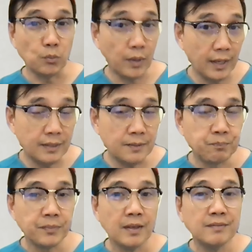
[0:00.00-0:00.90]
weight,
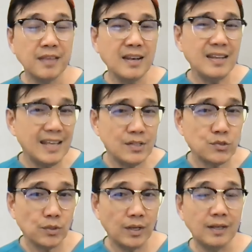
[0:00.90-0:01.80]
then
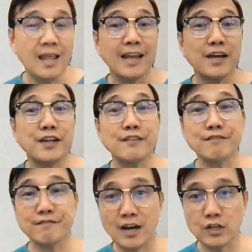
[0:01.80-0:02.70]
insulin cannot
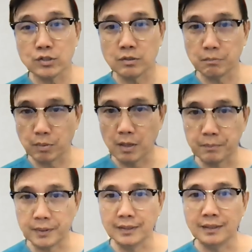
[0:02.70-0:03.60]
function
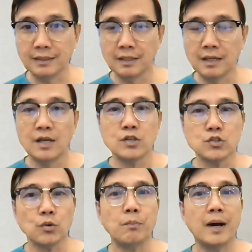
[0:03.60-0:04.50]
properly.
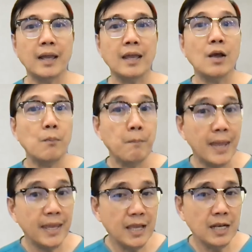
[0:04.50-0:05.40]
So by
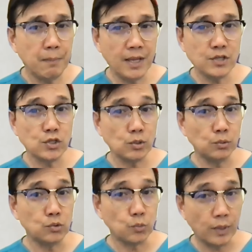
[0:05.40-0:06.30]
making the patient
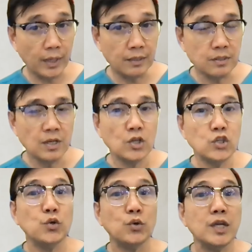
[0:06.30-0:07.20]
lose weight,
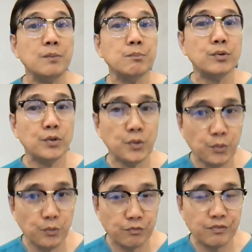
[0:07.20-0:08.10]
you
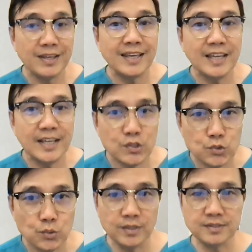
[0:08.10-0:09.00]
improve
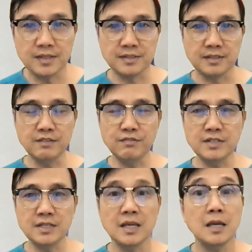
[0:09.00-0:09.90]
insulin
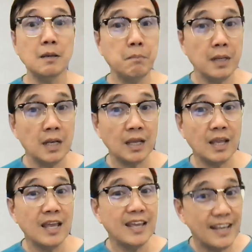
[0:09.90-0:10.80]
sensitivity, meaning
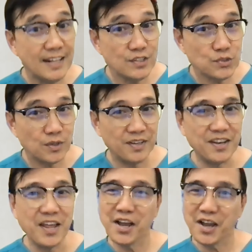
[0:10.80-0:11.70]
insulin
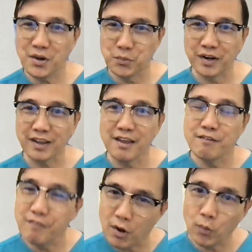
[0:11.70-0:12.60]
can work
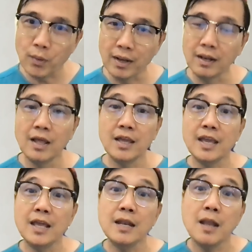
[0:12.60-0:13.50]
very well
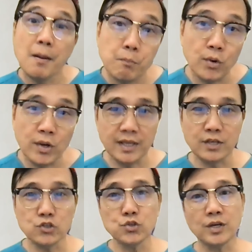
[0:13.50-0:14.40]
in bringing
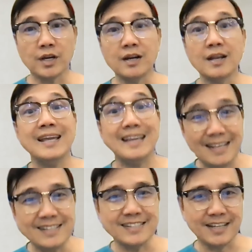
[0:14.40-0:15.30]
sugar
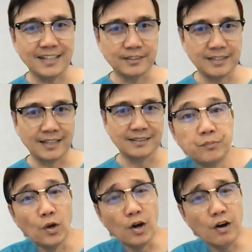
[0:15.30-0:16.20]
inside the cell.
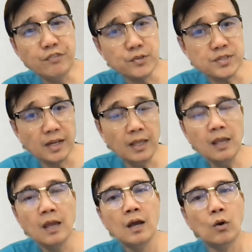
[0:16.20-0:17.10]
Obviously,
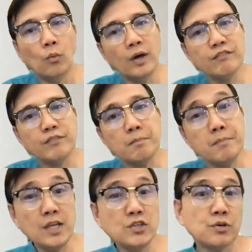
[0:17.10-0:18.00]
one of the
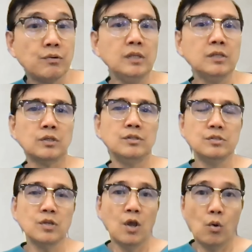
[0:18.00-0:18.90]
major
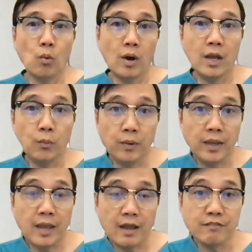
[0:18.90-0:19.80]
reasons why we
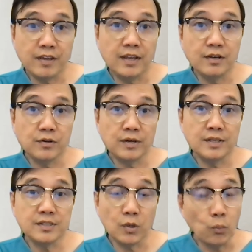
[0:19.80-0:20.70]
have
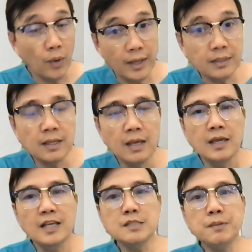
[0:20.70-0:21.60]
increasing weight
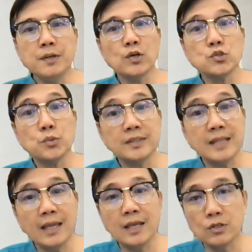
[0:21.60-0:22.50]
is because we're
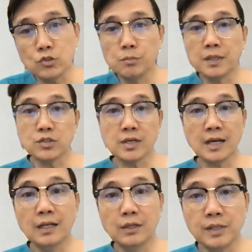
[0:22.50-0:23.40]
taking too much
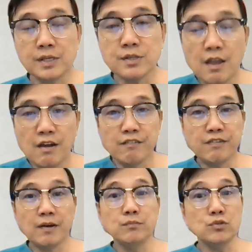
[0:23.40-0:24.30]
calories
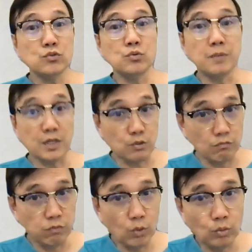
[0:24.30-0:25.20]
from too much
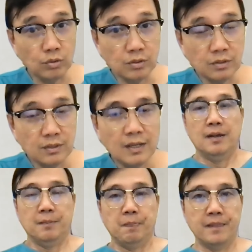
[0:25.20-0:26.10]
food.
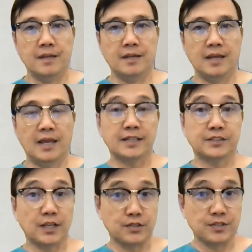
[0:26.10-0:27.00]

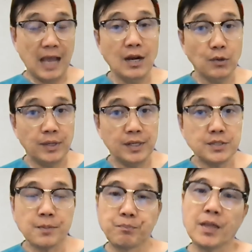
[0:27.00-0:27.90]
Excess
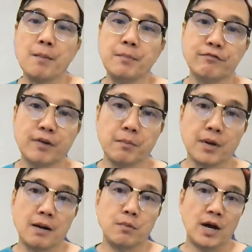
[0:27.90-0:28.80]
calories coming from
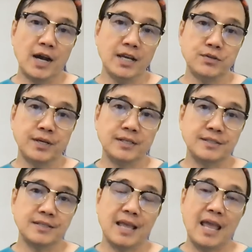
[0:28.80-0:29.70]

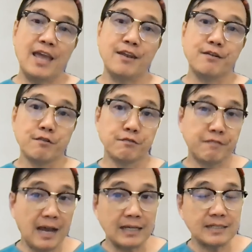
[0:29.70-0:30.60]
carbohydrates and
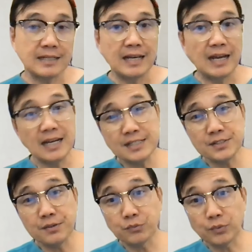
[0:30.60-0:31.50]
fat has
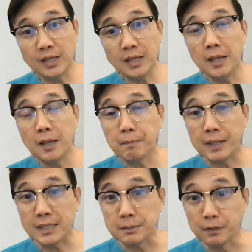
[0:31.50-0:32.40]
three
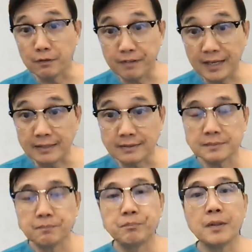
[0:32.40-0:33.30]
possible fates,
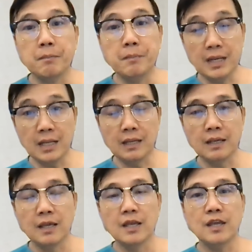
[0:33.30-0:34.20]
meaning
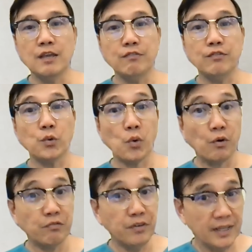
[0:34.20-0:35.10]
if you
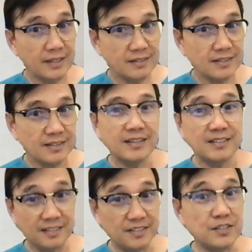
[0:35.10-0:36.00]
overeat,
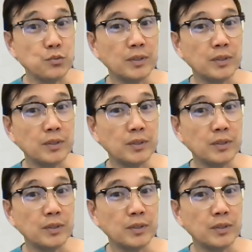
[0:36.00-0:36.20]
this is what